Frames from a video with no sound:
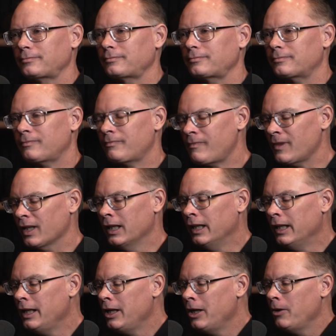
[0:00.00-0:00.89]
Is there other
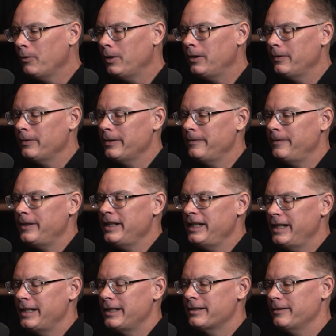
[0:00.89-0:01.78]
interesting? Well, the
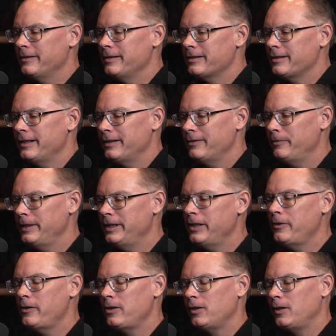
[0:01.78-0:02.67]
funny answer is like we
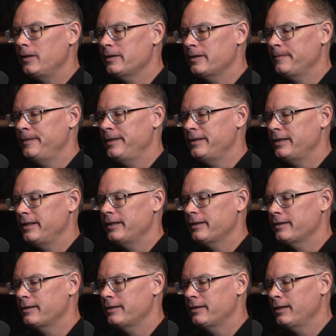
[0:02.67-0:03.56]
know the laws of
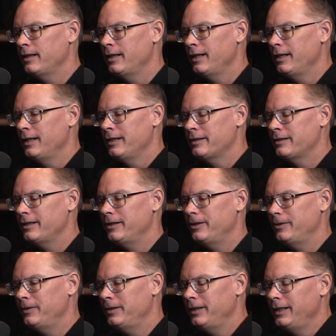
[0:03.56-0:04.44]
physics.
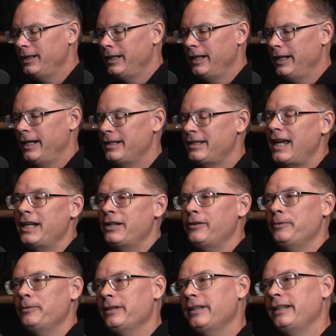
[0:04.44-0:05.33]
So it's
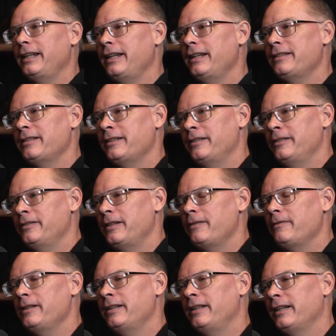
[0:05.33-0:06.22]
actually really easy to do
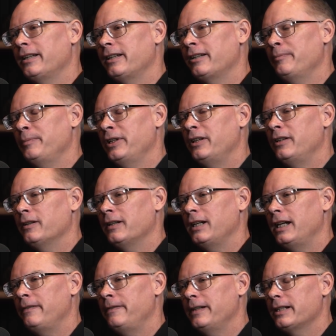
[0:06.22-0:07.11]
everything in computer
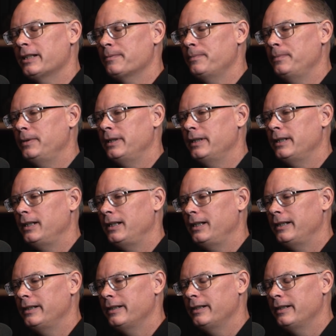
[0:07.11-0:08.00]
graphics,
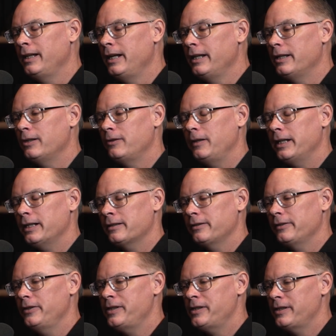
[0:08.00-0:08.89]
but the direct
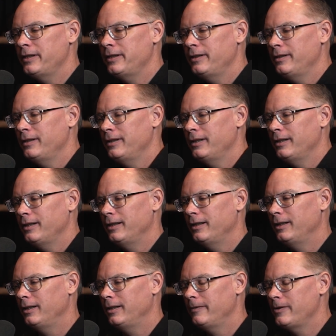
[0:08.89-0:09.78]
solution
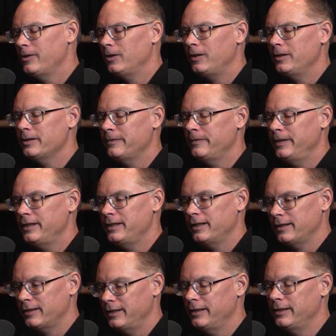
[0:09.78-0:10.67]
of the laws of
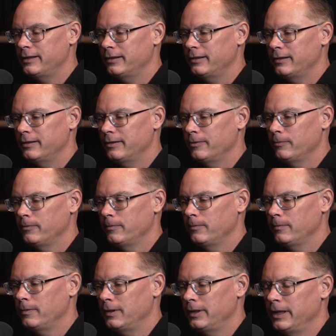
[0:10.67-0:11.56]
physics is
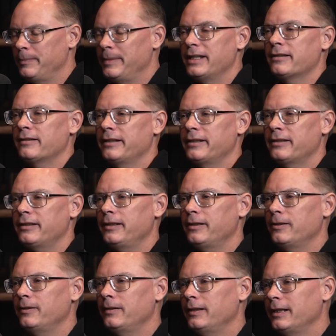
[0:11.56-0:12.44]
immensely
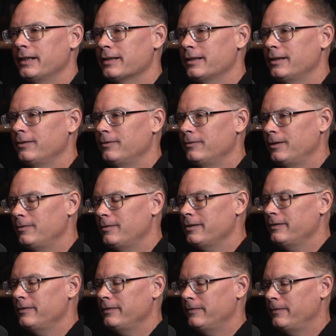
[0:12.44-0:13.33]
slow. And so what
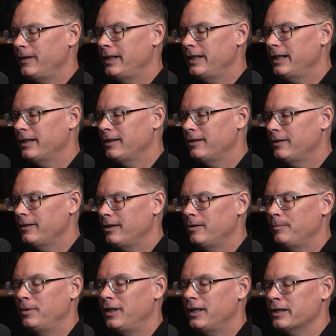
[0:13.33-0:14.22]
we're finding are
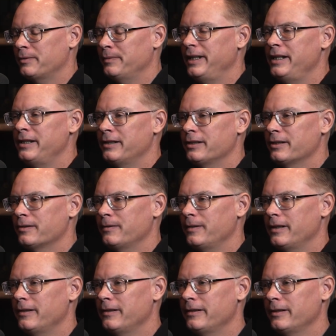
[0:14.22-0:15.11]
approximations
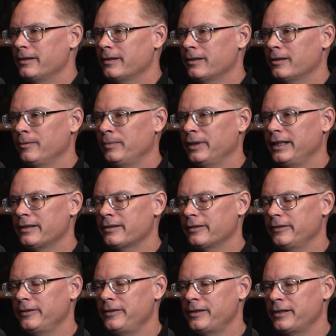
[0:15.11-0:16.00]
rather than complete
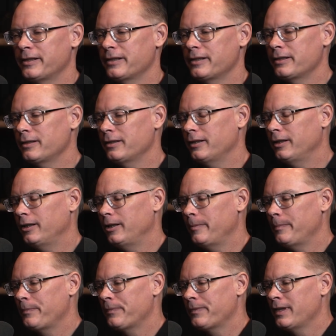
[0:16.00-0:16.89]
solutions.
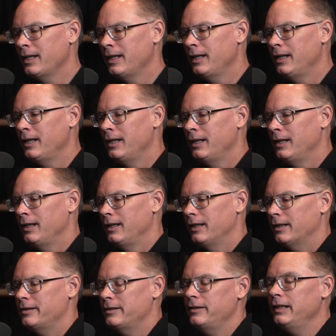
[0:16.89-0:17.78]

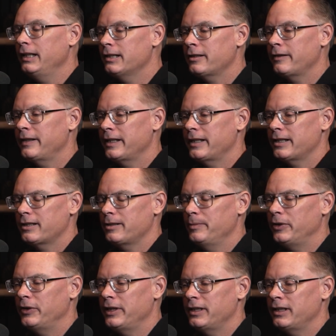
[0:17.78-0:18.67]
Because you need something that's
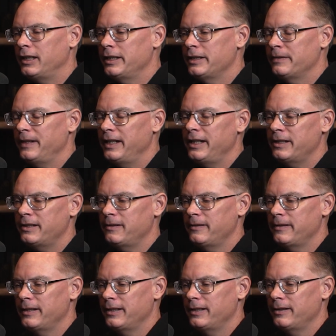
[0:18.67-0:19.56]
a million times
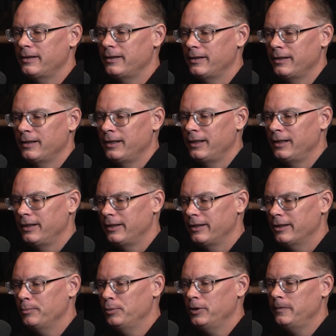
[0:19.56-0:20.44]
faster than
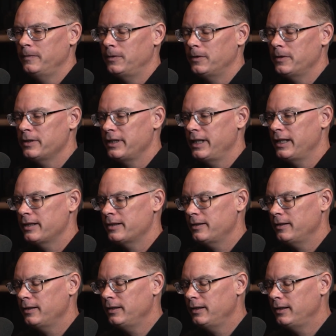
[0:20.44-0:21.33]
the brute force
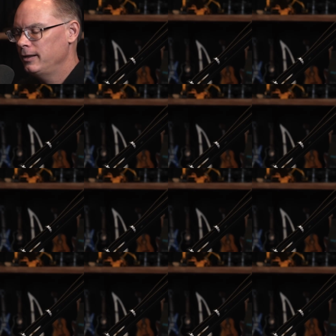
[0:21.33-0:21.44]
answer.